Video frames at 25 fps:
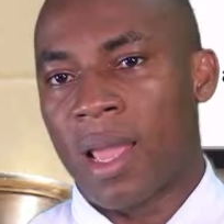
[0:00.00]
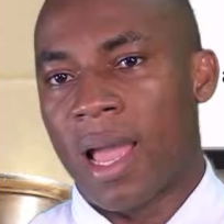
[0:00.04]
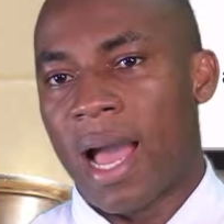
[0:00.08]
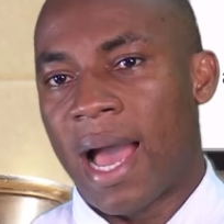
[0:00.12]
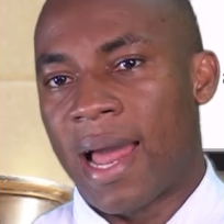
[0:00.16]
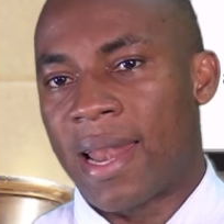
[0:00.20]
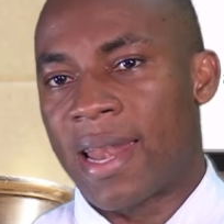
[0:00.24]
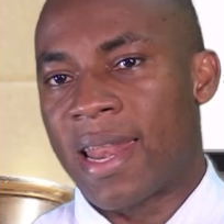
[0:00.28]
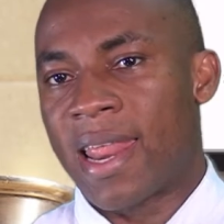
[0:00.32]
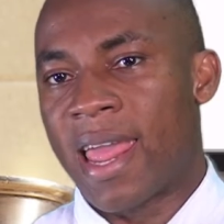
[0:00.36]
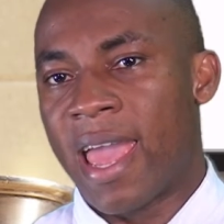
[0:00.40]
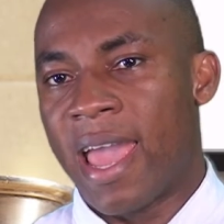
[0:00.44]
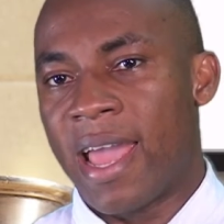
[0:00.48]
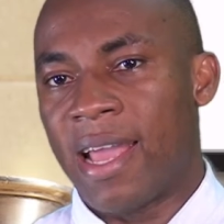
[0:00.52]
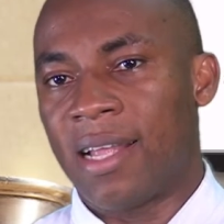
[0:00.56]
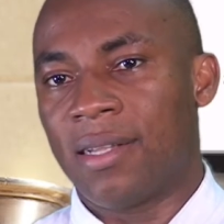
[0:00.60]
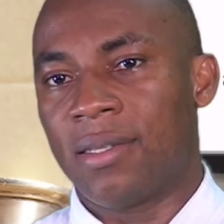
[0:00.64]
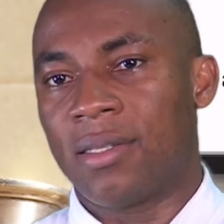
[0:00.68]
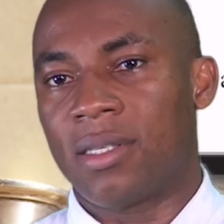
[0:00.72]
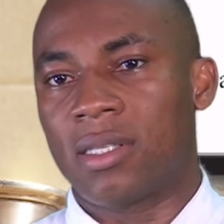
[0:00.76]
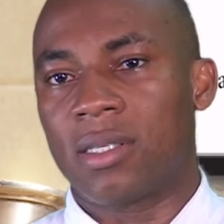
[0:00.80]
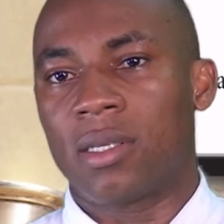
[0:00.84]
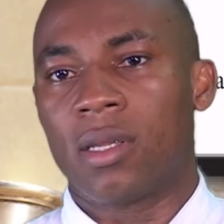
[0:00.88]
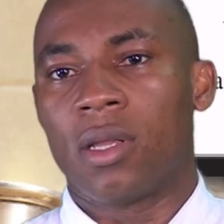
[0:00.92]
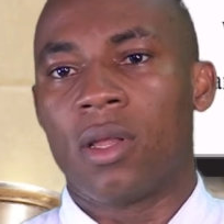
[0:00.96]
and
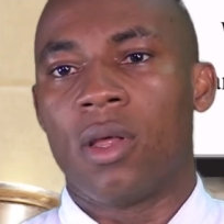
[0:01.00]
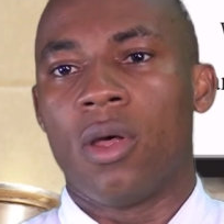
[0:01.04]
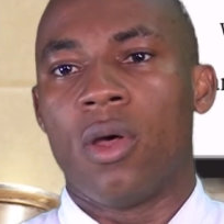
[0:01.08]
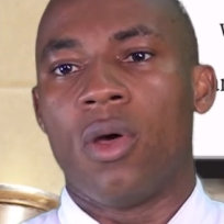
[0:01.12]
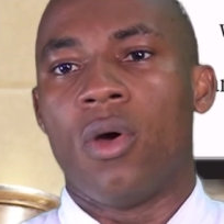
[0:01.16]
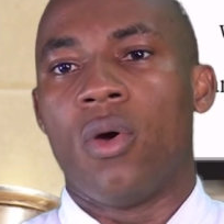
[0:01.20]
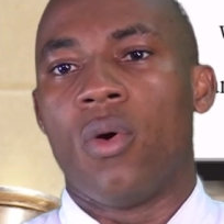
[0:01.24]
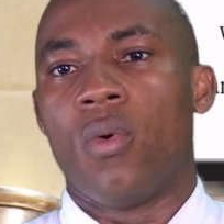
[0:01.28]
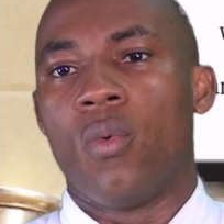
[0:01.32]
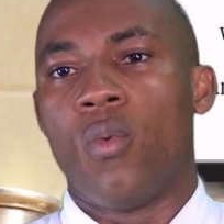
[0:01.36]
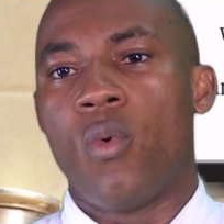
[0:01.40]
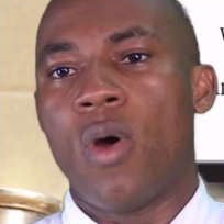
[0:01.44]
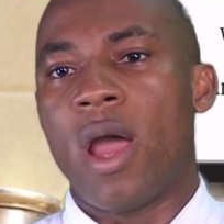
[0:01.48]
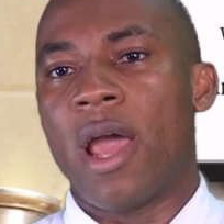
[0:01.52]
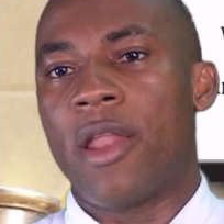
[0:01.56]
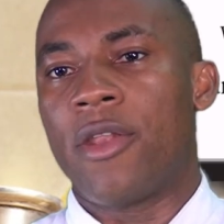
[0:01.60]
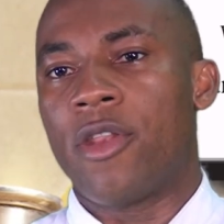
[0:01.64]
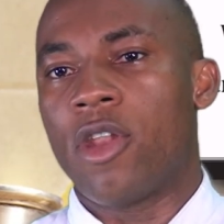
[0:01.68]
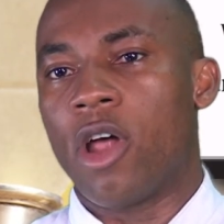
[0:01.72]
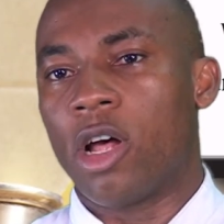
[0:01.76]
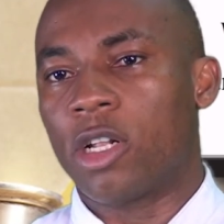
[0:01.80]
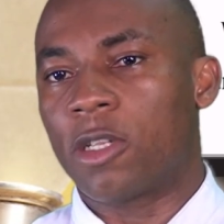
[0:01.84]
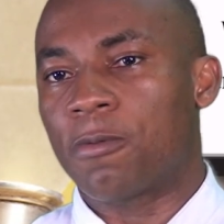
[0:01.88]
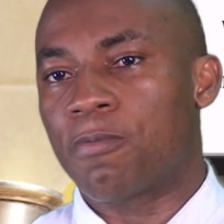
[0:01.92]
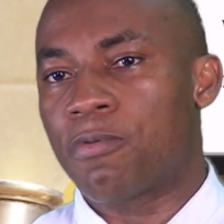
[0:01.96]
hence were
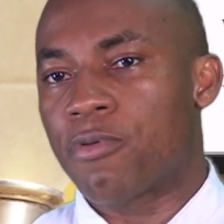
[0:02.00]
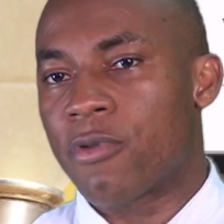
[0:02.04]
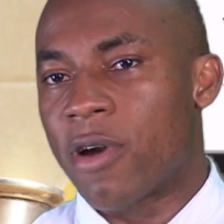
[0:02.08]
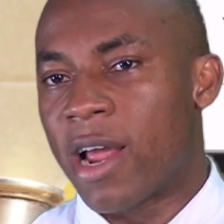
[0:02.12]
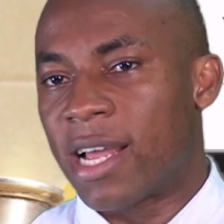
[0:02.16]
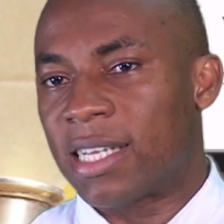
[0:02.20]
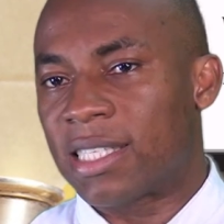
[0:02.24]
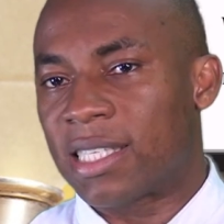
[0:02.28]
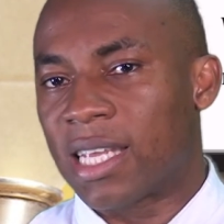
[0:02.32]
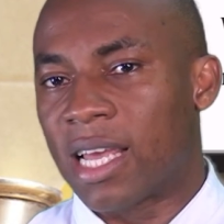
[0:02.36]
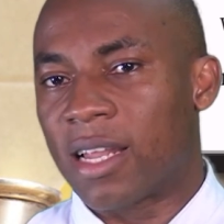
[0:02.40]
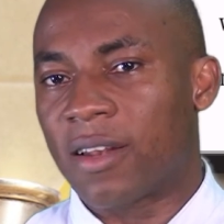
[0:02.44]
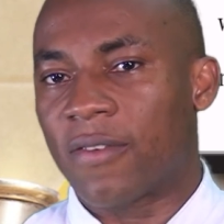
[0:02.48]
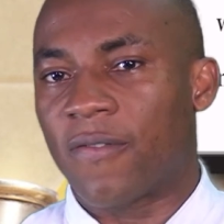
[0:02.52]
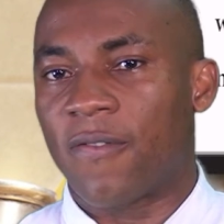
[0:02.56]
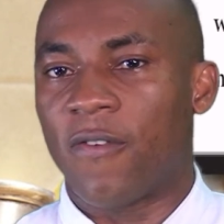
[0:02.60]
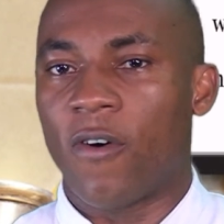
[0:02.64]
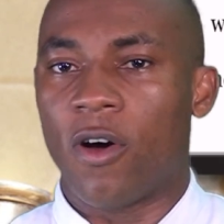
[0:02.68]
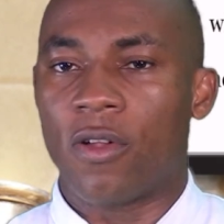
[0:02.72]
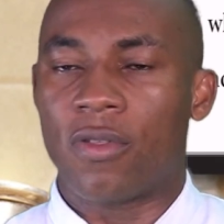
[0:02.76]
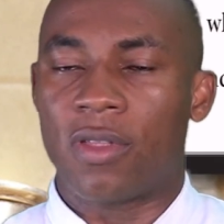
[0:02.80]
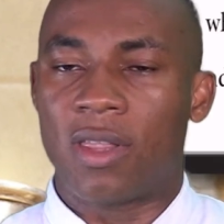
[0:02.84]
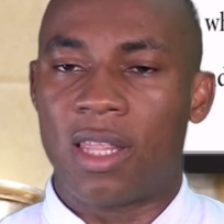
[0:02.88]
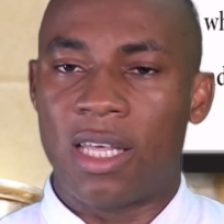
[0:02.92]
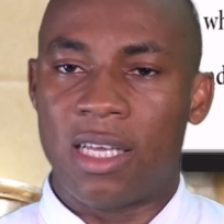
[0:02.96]
not present
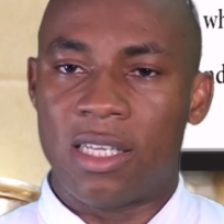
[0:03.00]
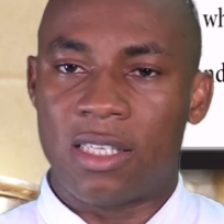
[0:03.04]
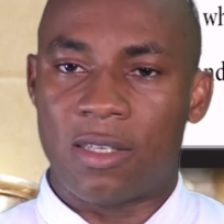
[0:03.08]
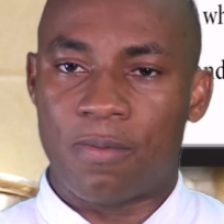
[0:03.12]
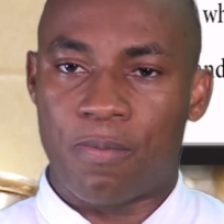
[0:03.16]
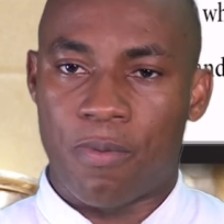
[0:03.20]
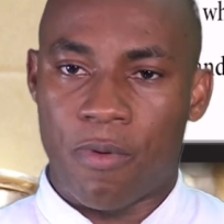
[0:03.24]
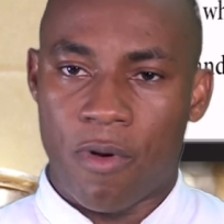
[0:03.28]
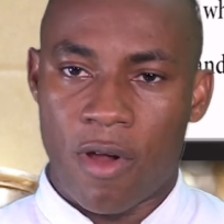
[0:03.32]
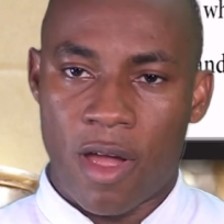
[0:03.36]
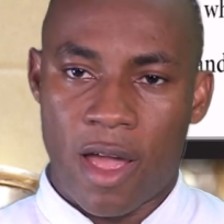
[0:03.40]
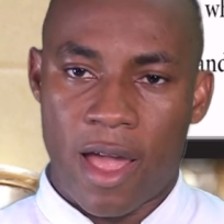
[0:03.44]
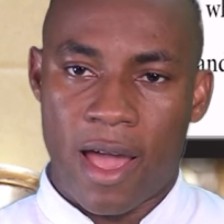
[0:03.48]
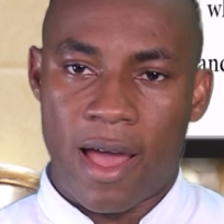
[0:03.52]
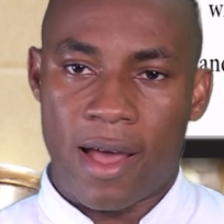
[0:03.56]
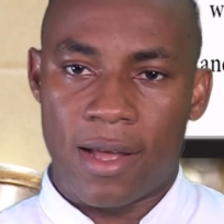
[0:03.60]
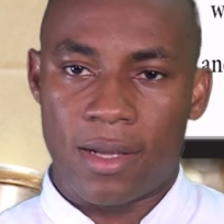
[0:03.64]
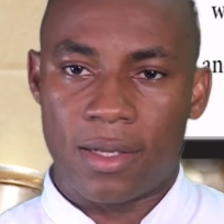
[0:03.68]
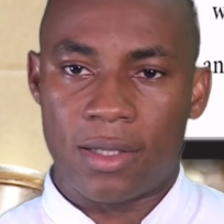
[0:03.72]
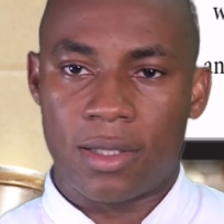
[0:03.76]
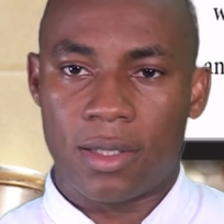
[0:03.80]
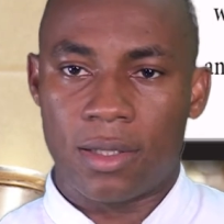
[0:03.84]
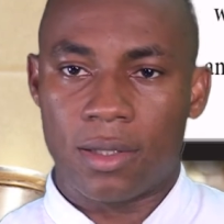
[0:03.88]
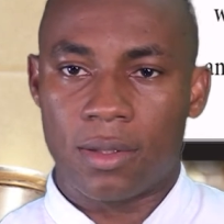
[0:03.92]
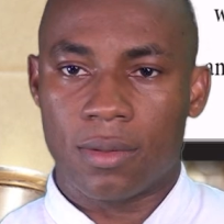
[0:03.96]
for these
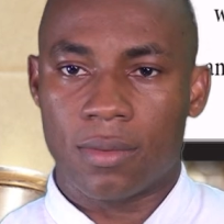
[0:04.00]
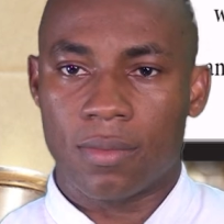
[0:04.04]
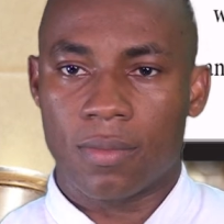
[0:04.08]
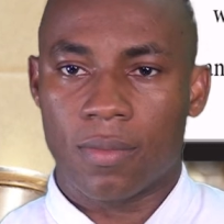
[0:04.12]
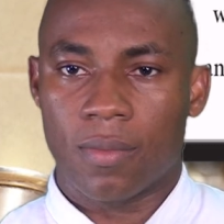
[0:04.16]
prayers.